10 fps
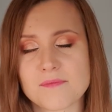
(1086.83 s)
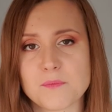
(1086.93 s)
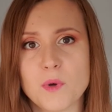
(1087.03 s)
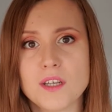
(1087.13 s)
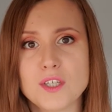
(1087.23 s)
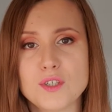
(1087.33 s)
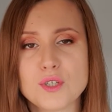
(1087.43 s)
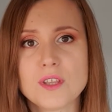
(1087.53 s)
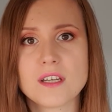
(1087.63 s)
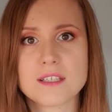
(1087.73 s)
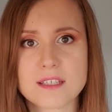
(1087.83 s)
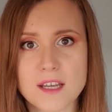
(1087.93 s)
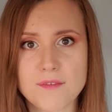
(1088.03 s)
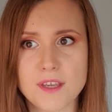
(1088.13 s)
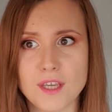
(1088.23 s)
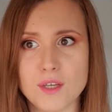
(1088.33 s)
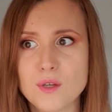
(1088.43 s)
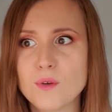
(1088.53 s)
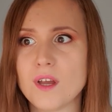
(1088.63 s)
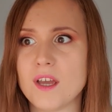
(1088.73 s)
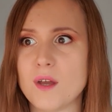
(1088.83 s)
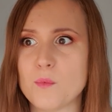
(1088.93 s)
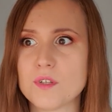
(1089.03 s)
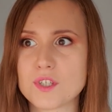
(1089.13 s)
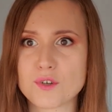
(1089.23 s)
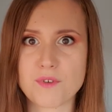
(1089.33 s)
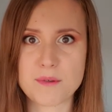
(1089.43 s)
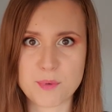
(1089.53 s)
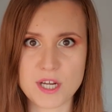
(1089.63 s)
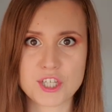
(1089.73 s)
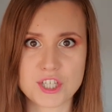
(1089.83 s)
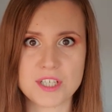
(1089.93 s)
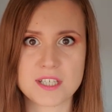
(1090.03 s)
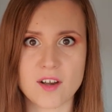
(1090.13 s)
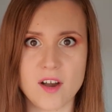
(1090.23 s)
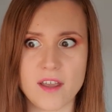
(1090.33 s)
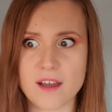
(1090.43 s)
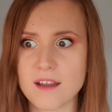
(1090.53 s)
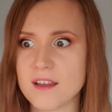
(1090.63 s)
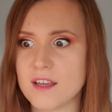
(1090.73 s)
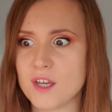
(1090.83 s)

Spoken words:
What you do that is serving you, once your vibration is higher,